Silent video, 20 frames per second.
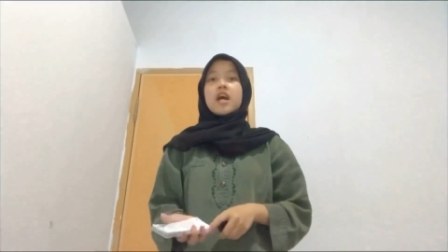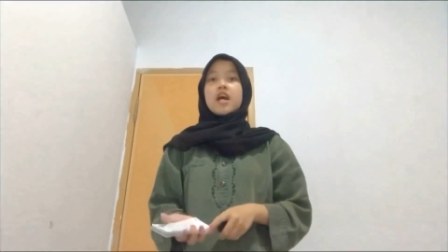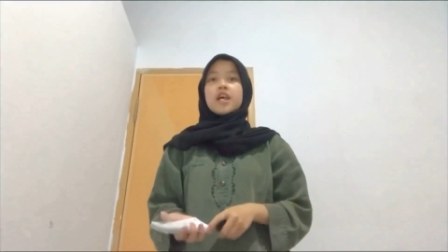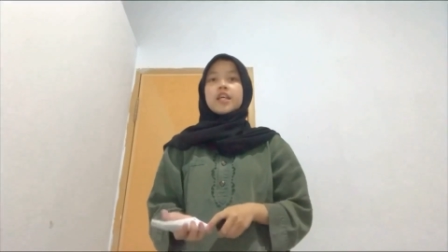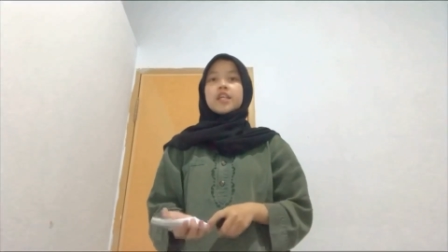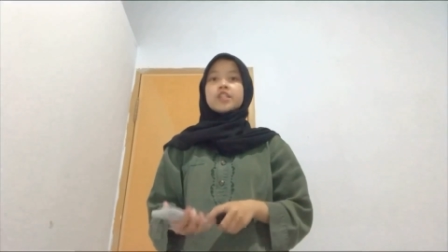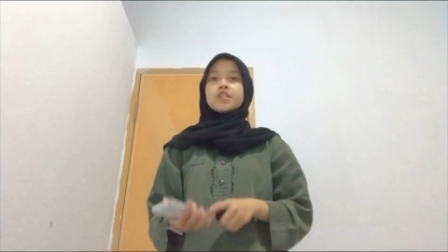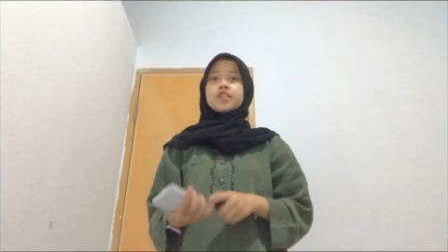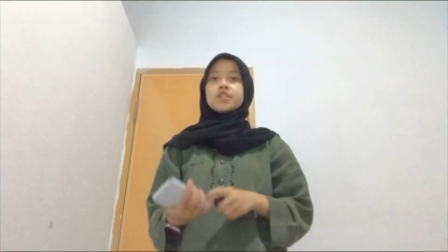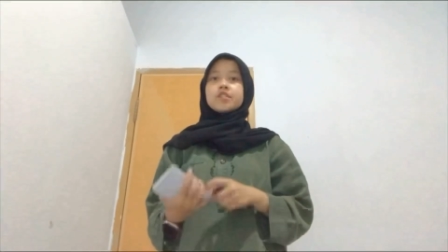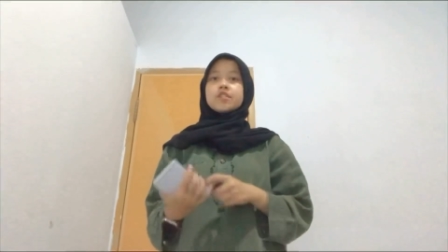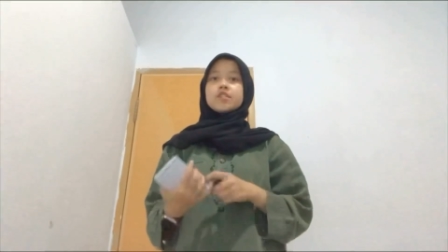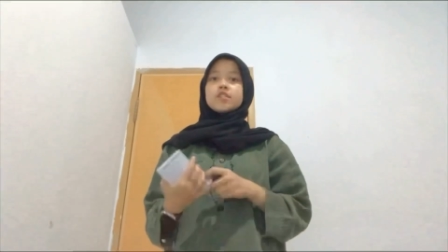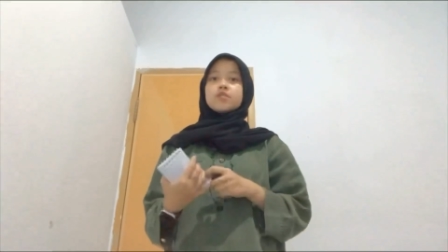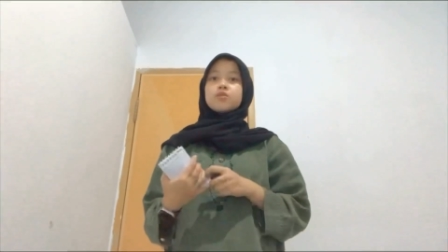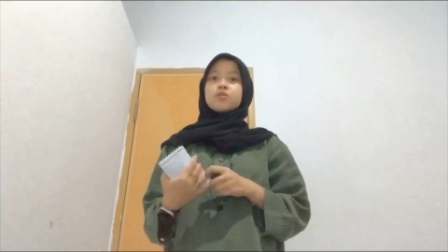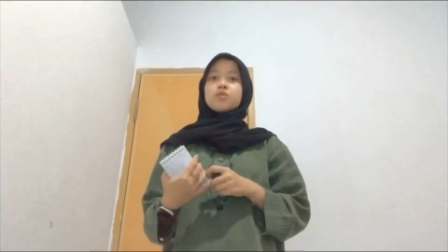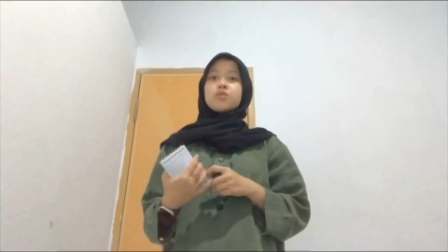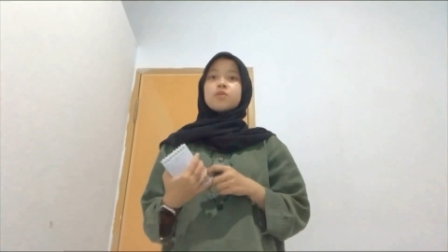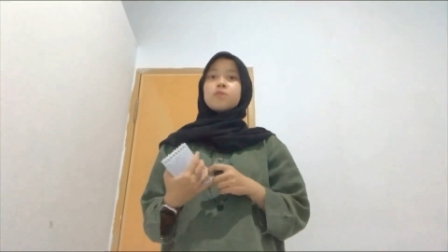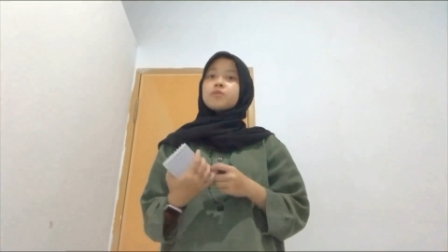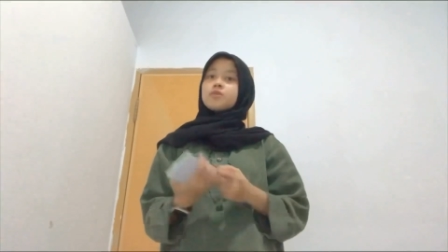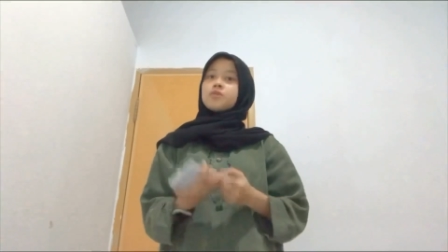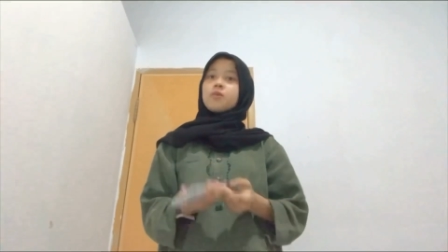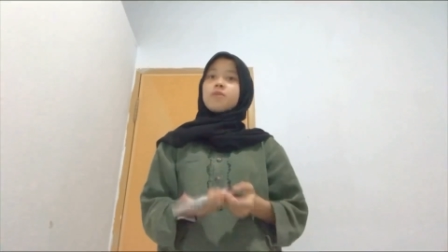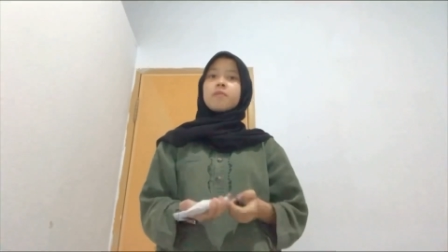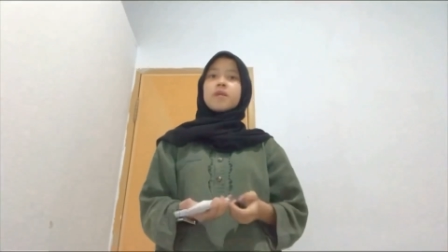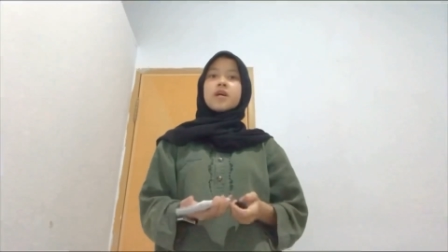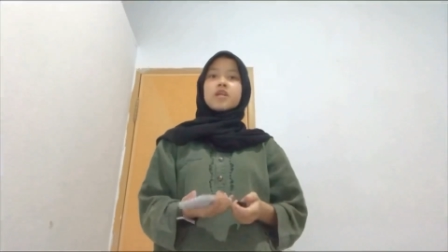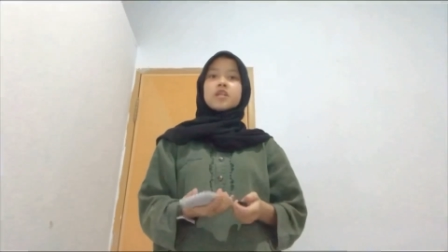is to
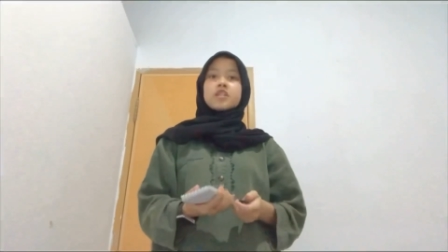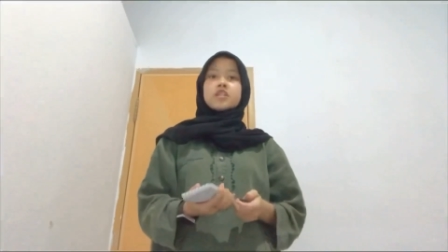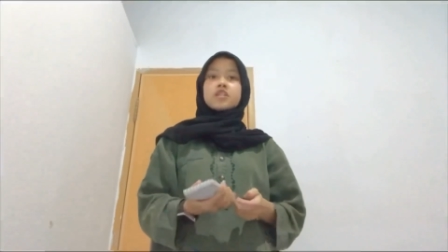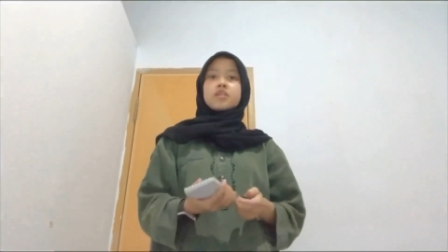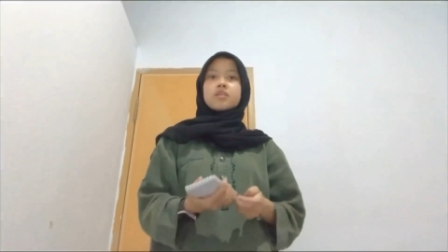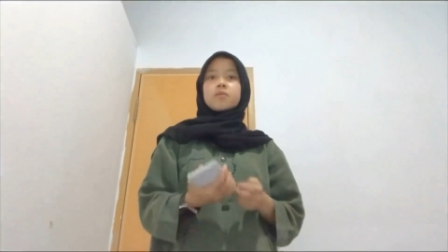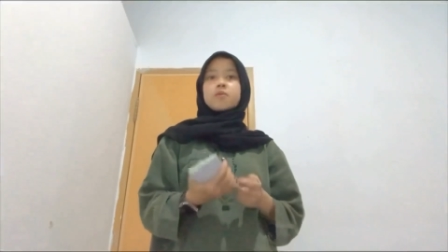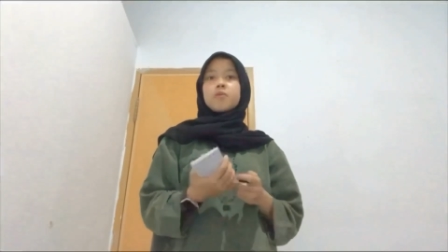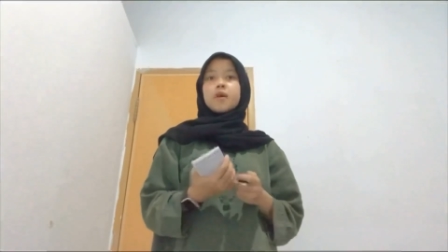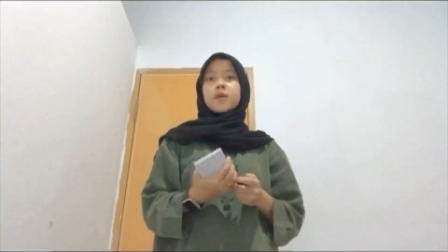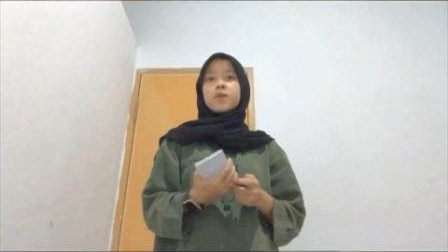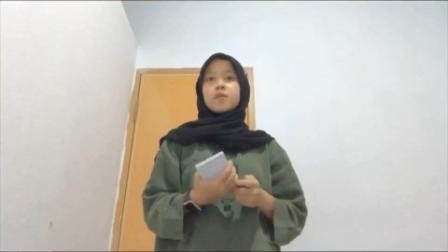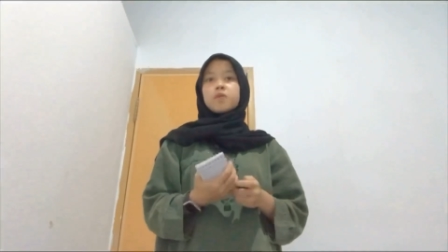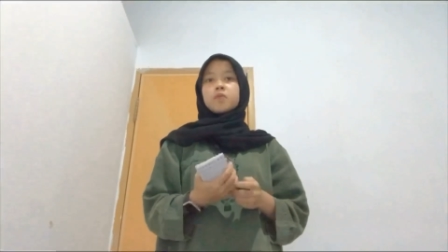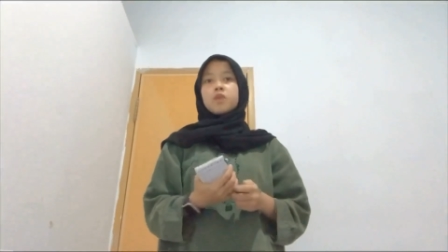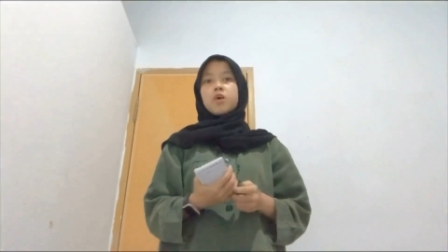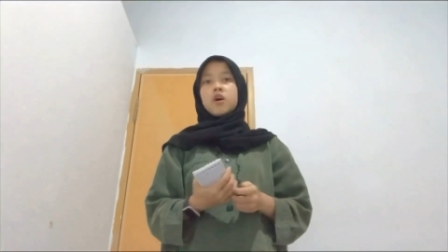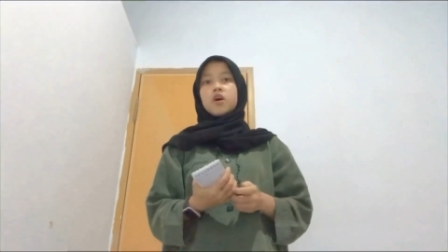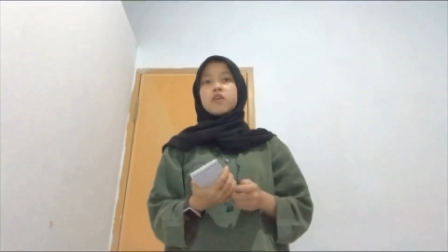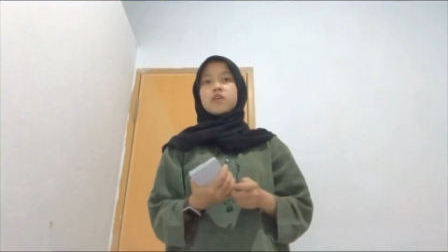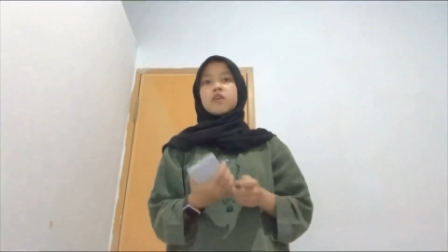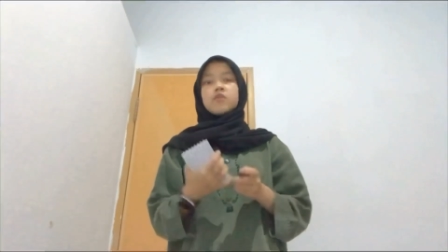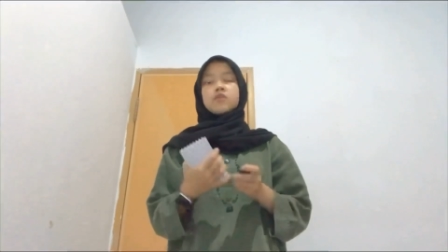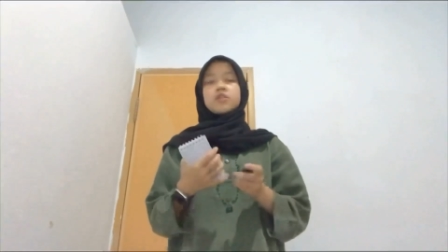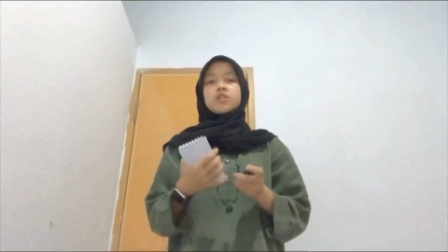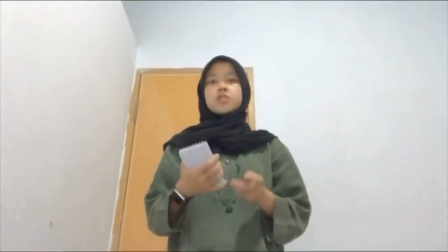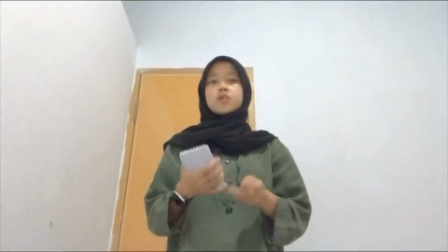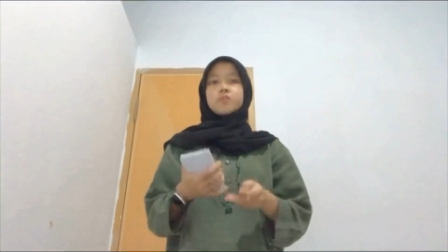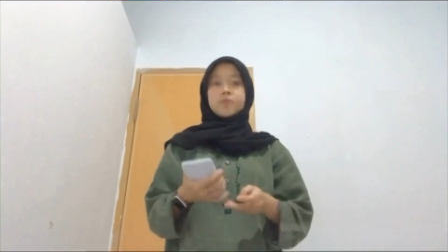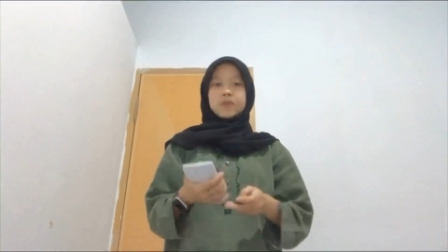summarize the main point of the
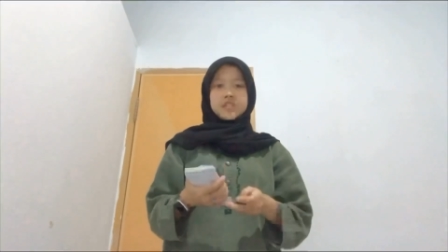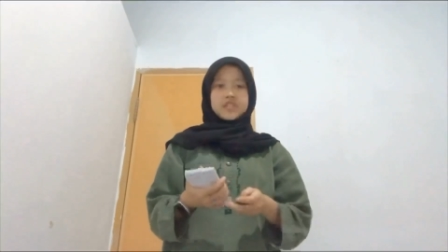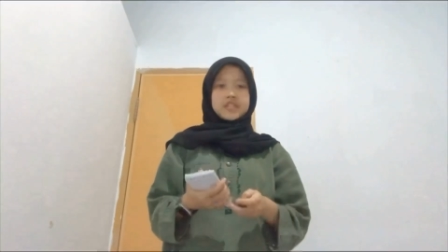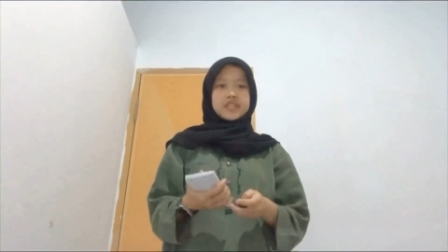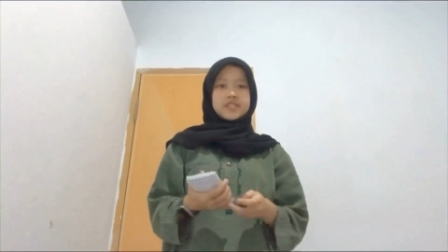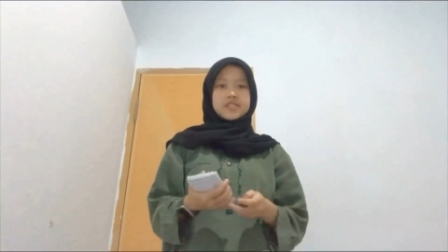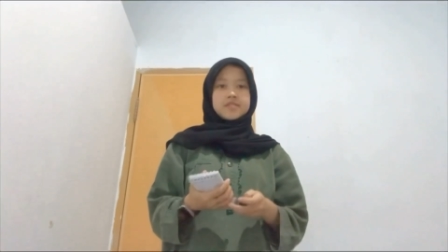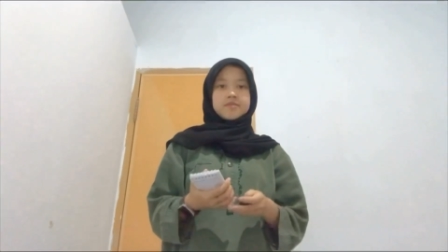speech.